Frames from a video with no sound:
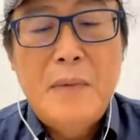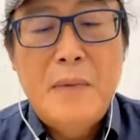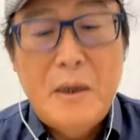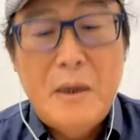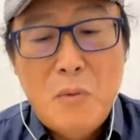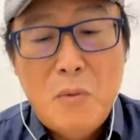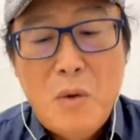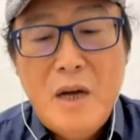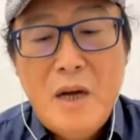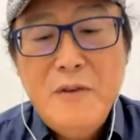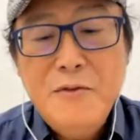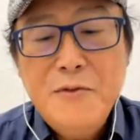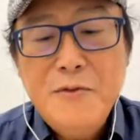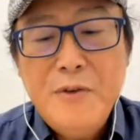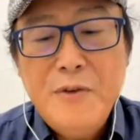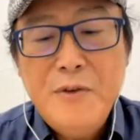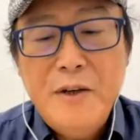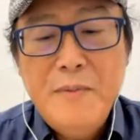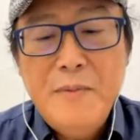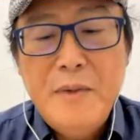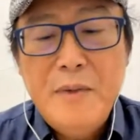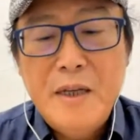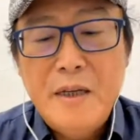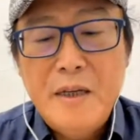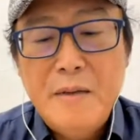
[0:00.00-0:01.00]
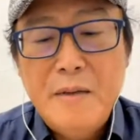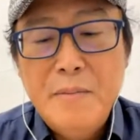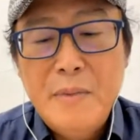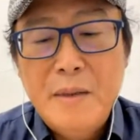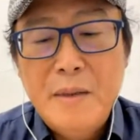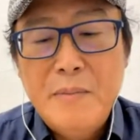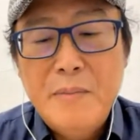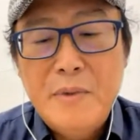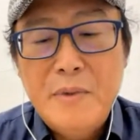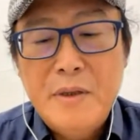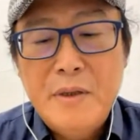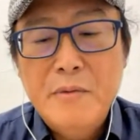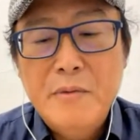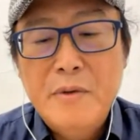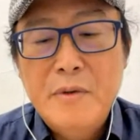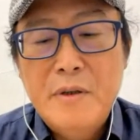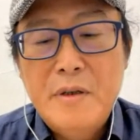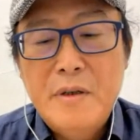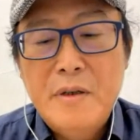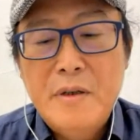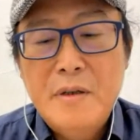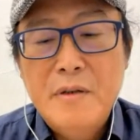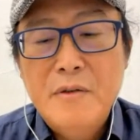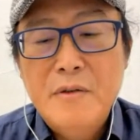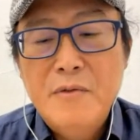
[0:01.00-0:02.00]
My wife's
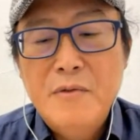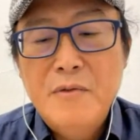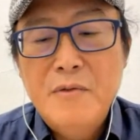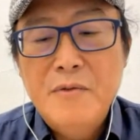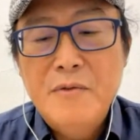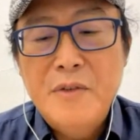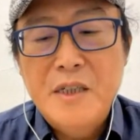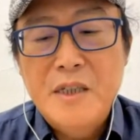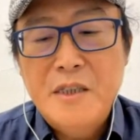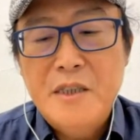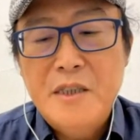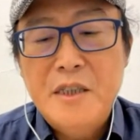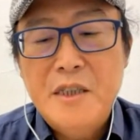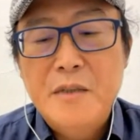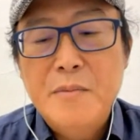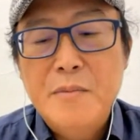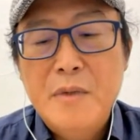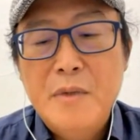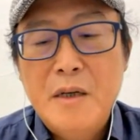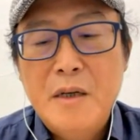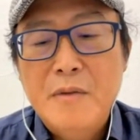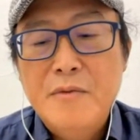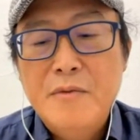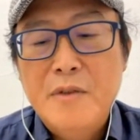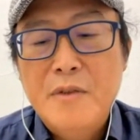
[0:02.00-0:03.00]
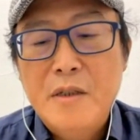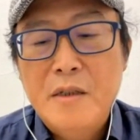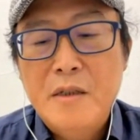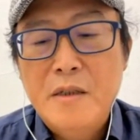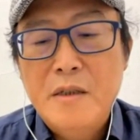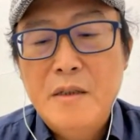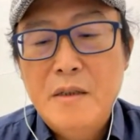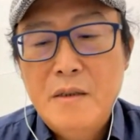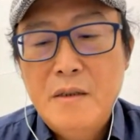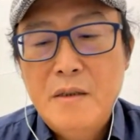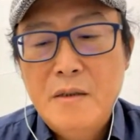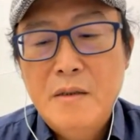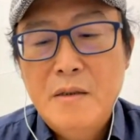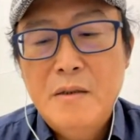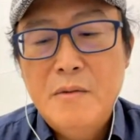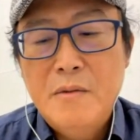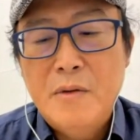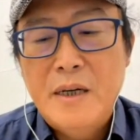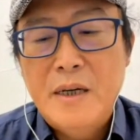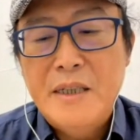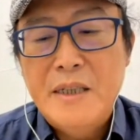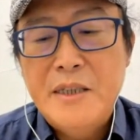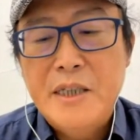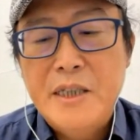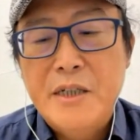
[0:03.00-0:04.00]
family member were
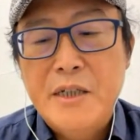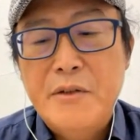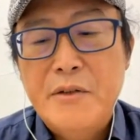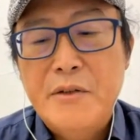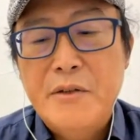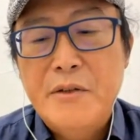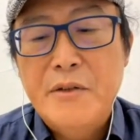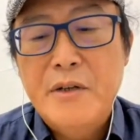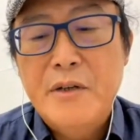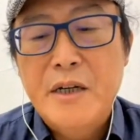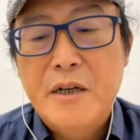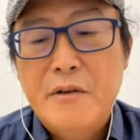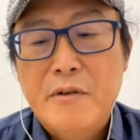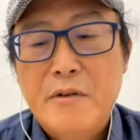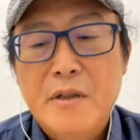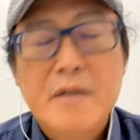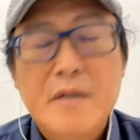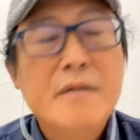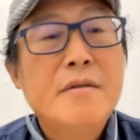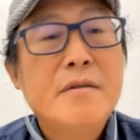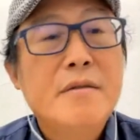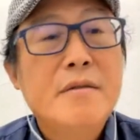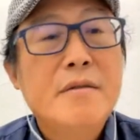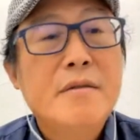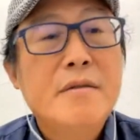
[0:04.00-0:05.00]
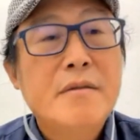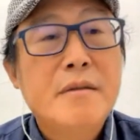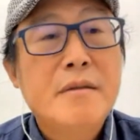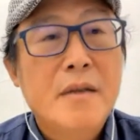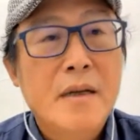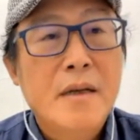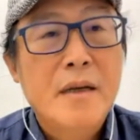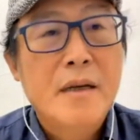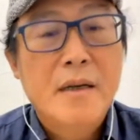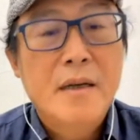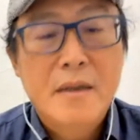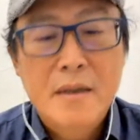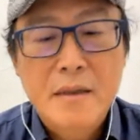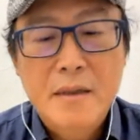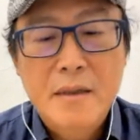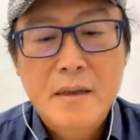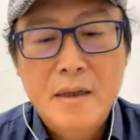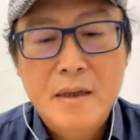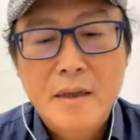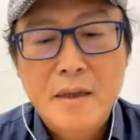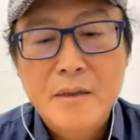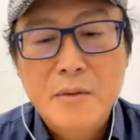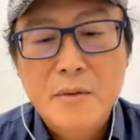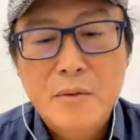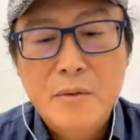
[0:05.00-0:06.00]
victim of the White Terror
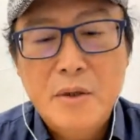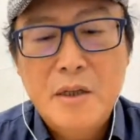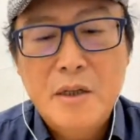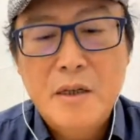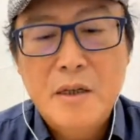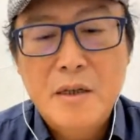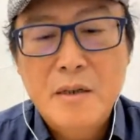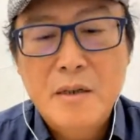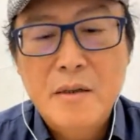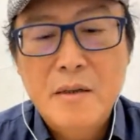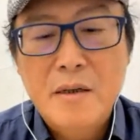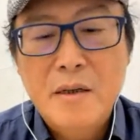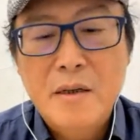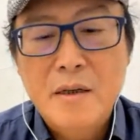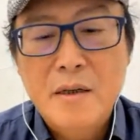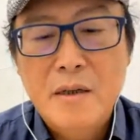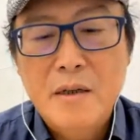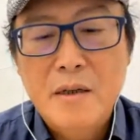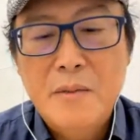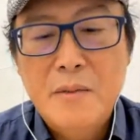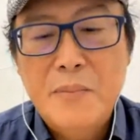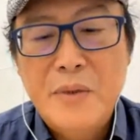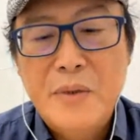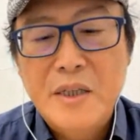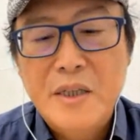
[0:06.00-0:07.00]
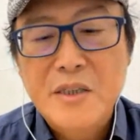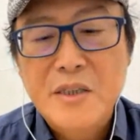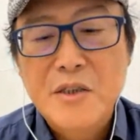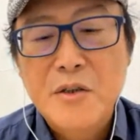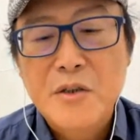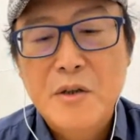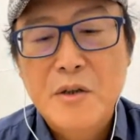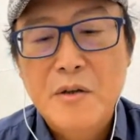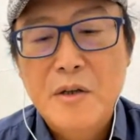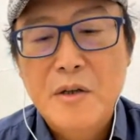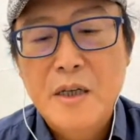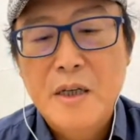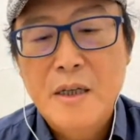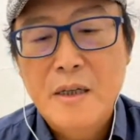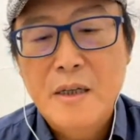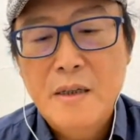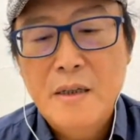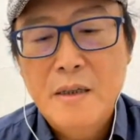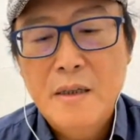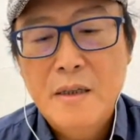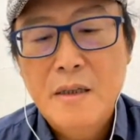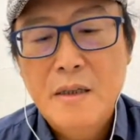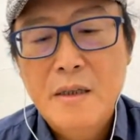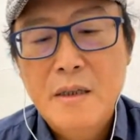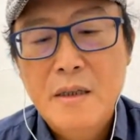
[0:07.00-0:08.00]
era and were
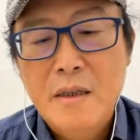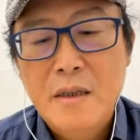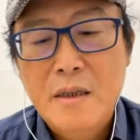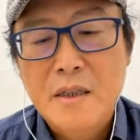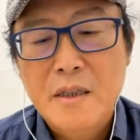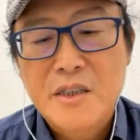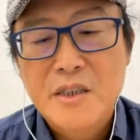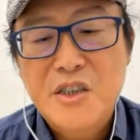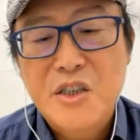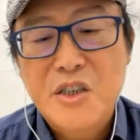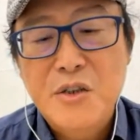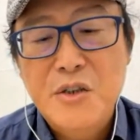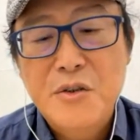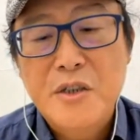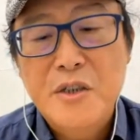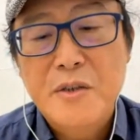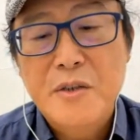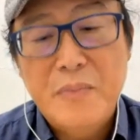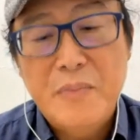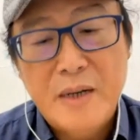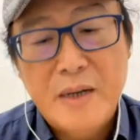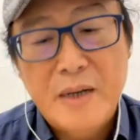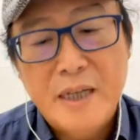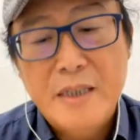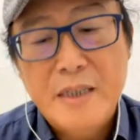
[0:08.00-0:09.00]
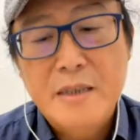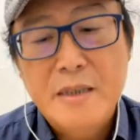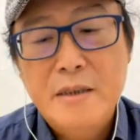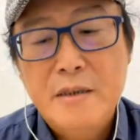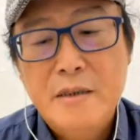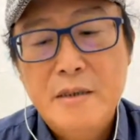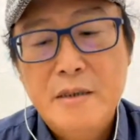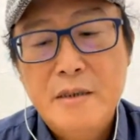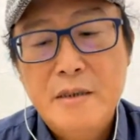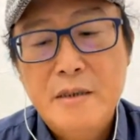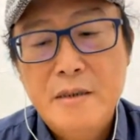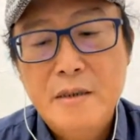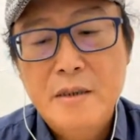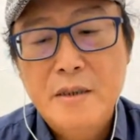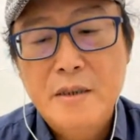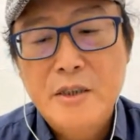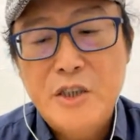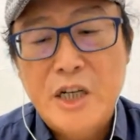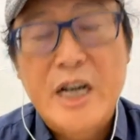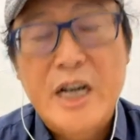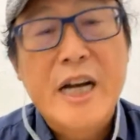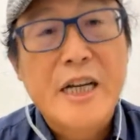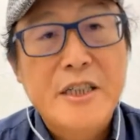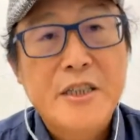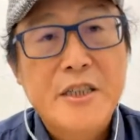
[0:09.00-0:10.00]
personally
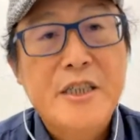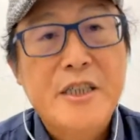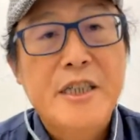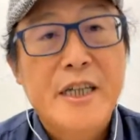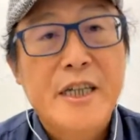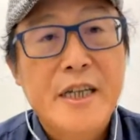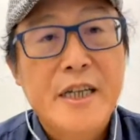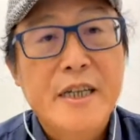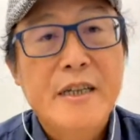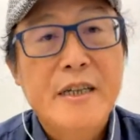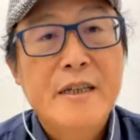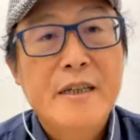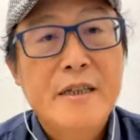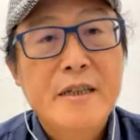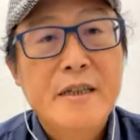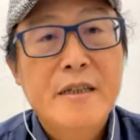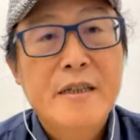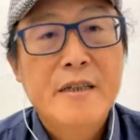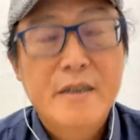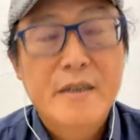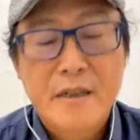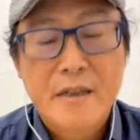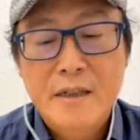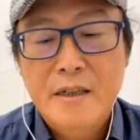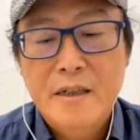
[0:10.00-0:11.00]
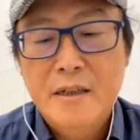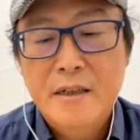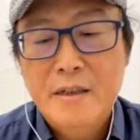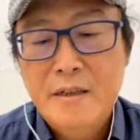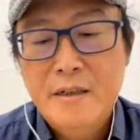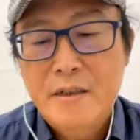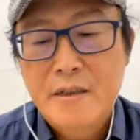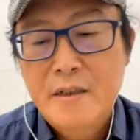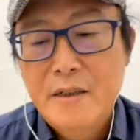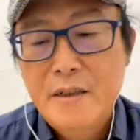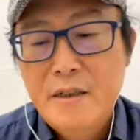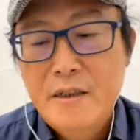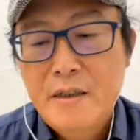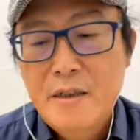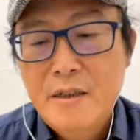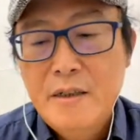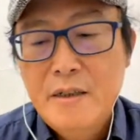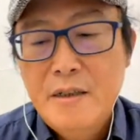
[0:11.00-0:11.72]
executed by Chiang Kai-shek.